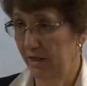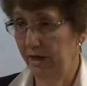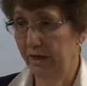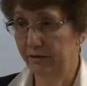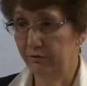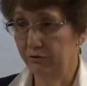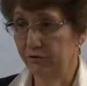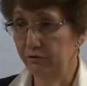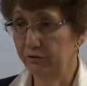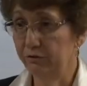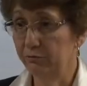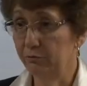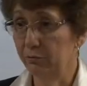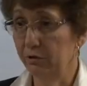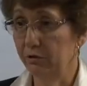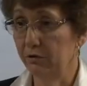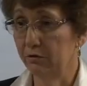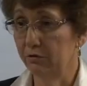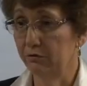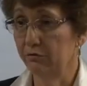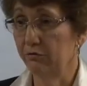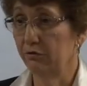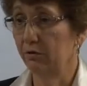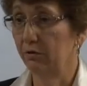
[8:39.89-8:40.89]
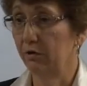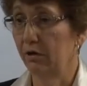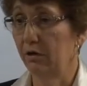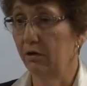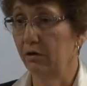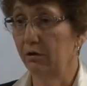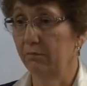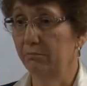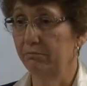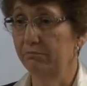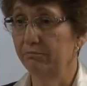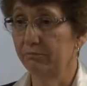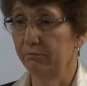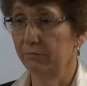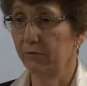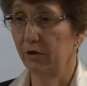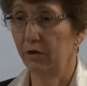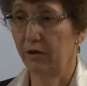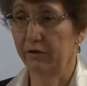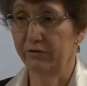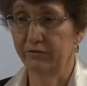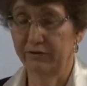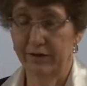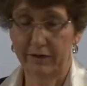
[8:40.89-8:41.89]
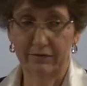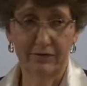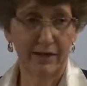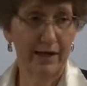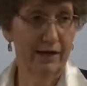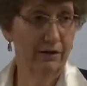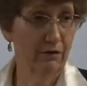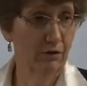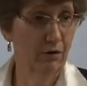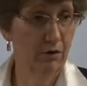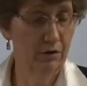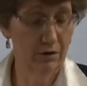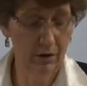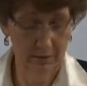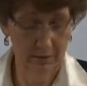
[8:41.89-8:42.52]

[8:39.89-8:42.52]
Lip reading: then you will set that